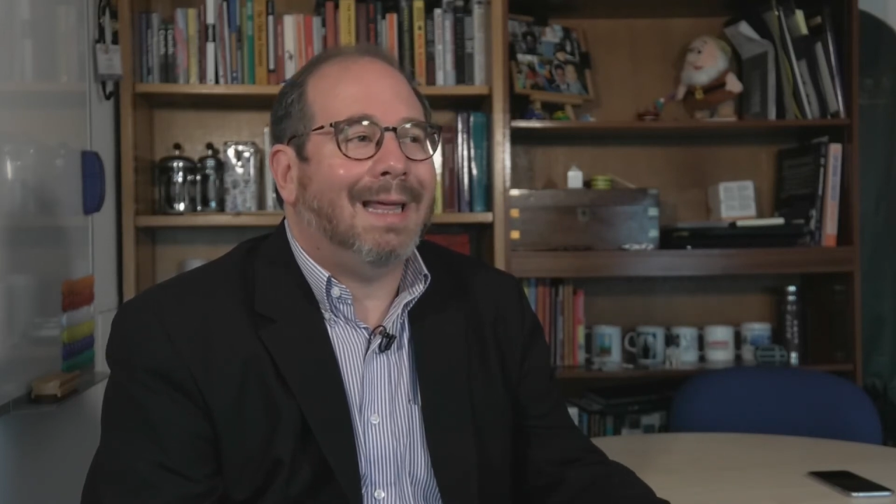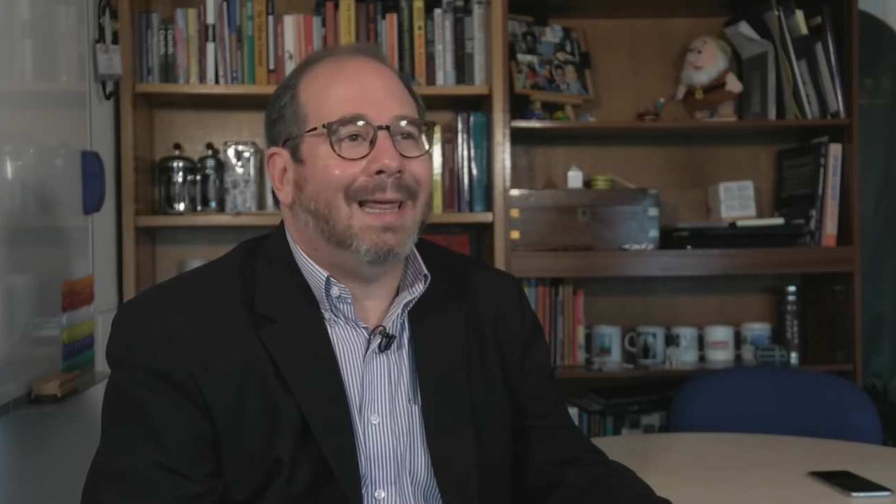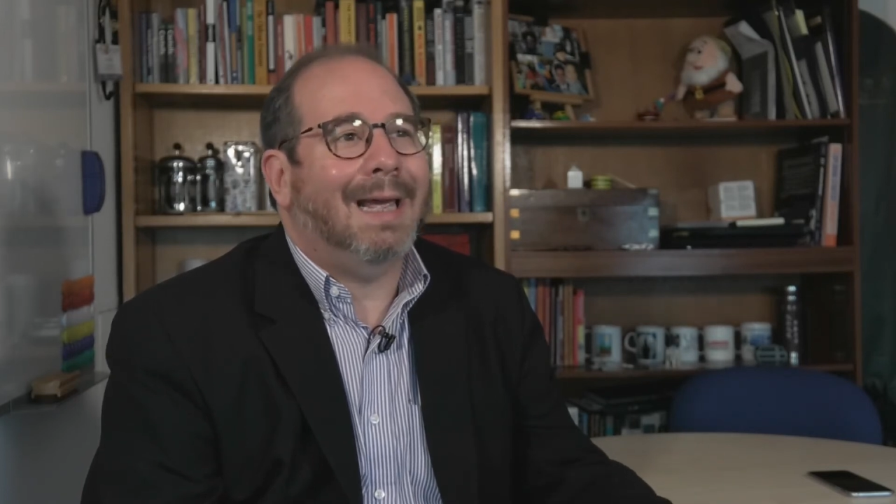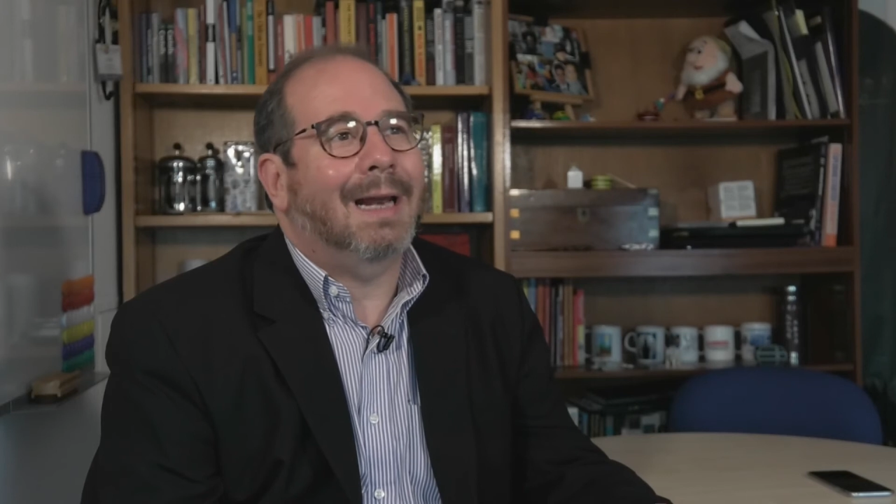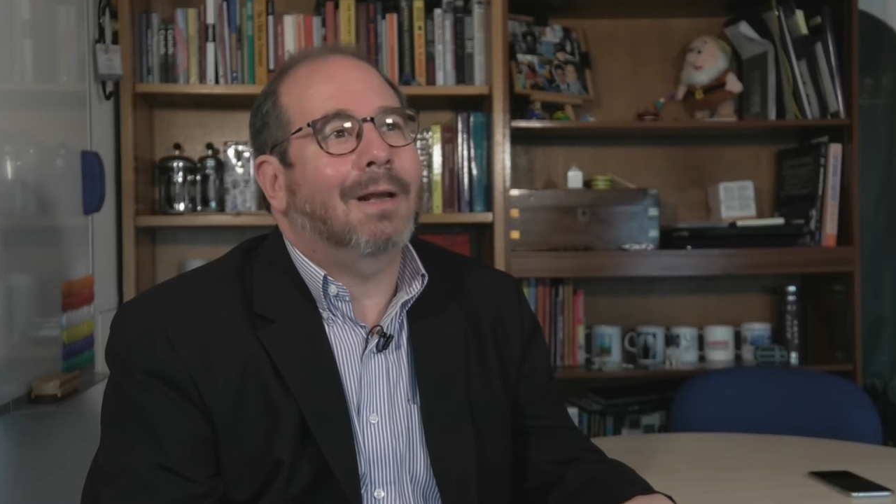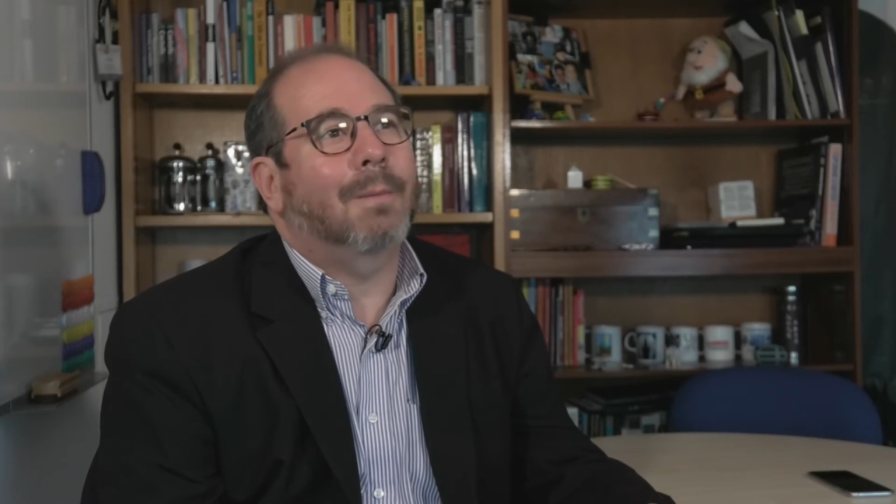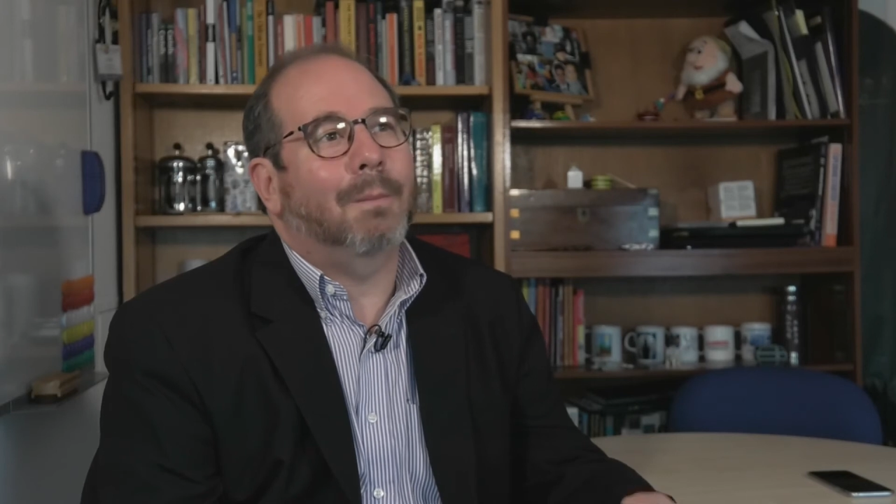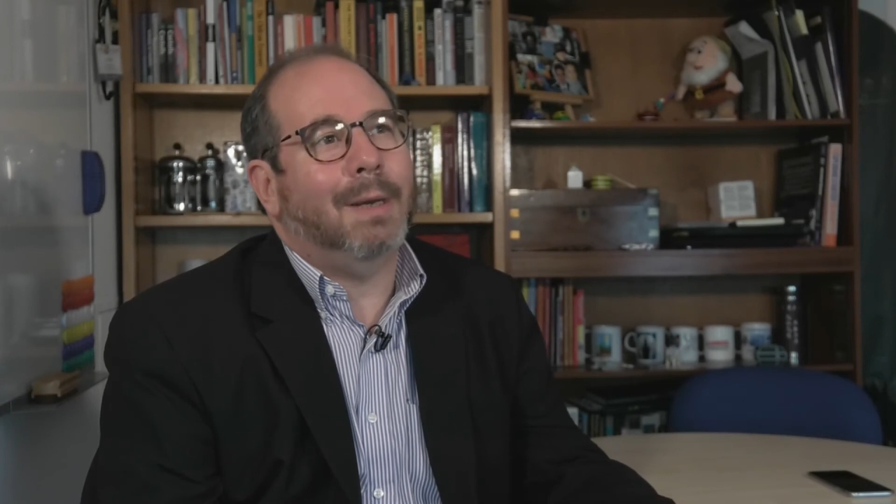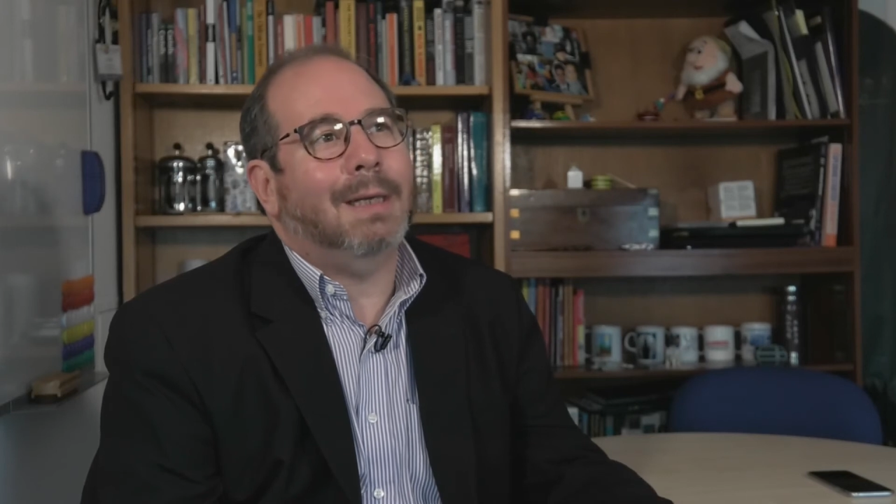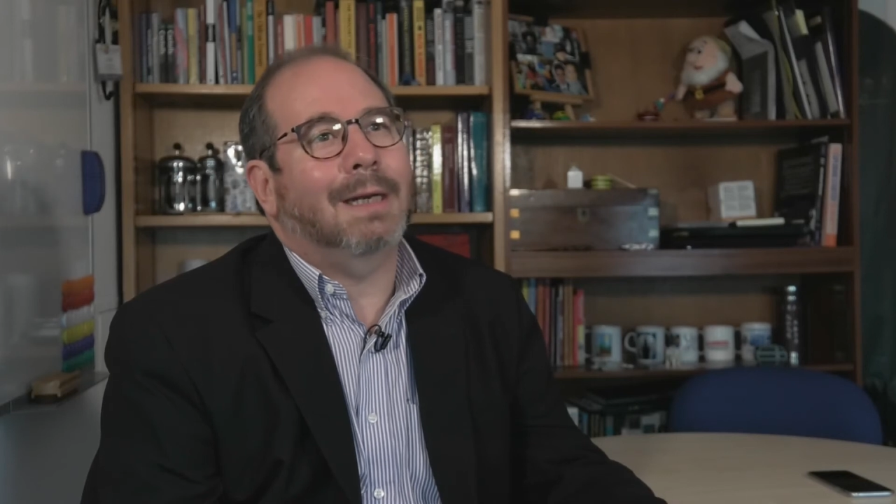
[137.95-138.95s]
they can
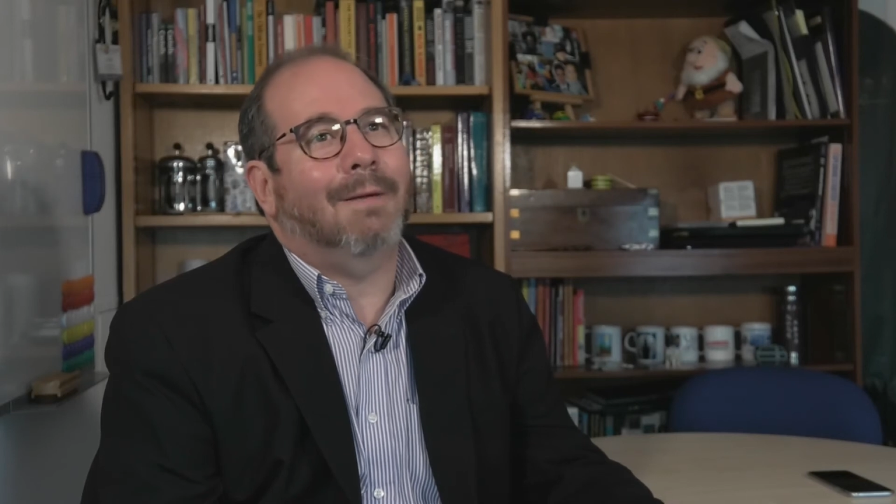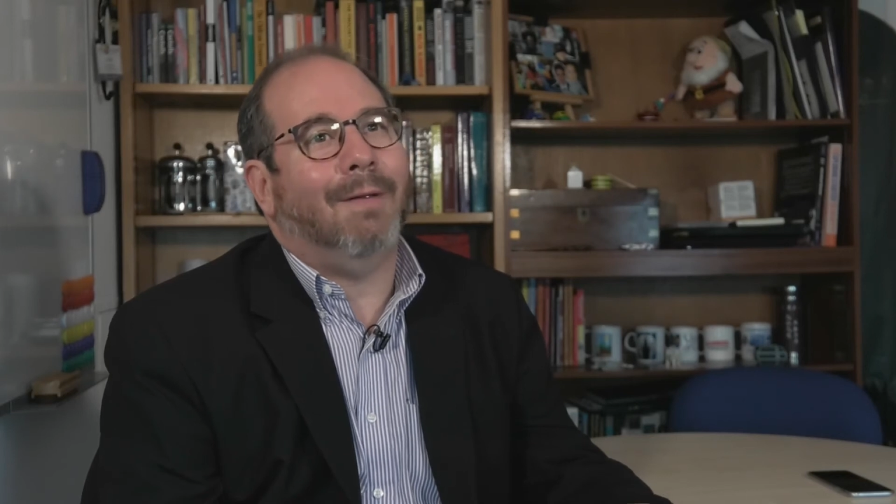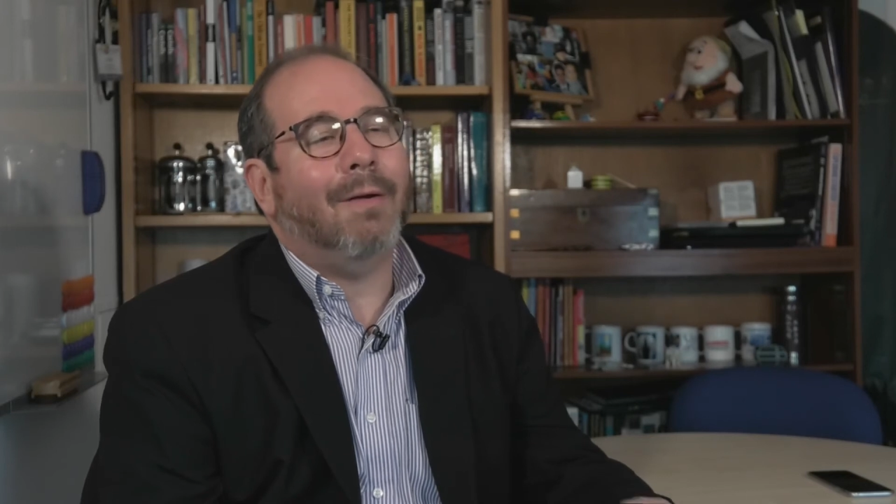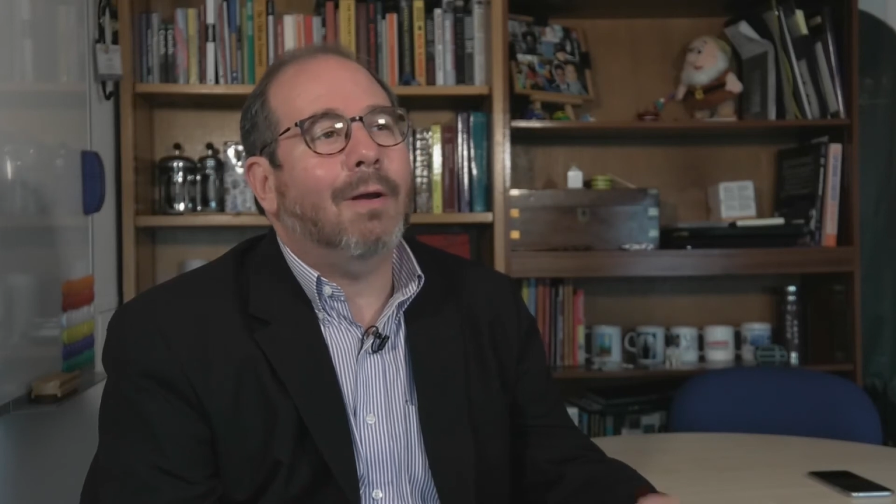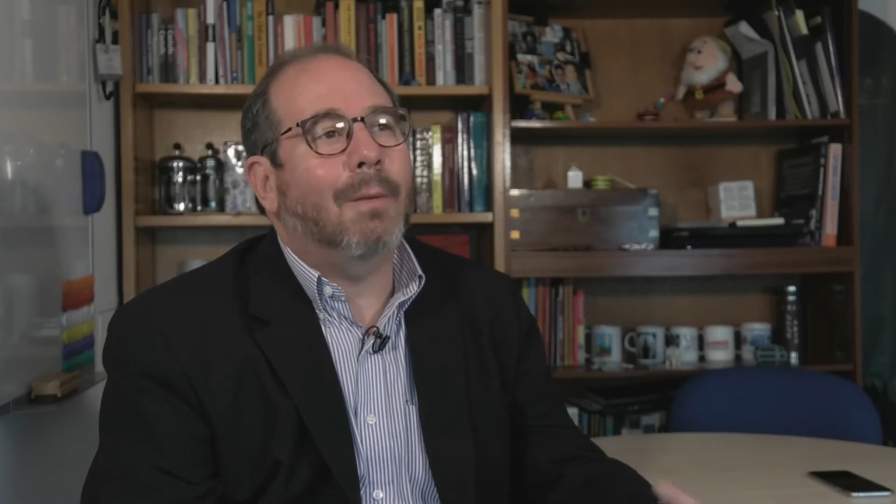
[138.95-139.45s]
compete in a very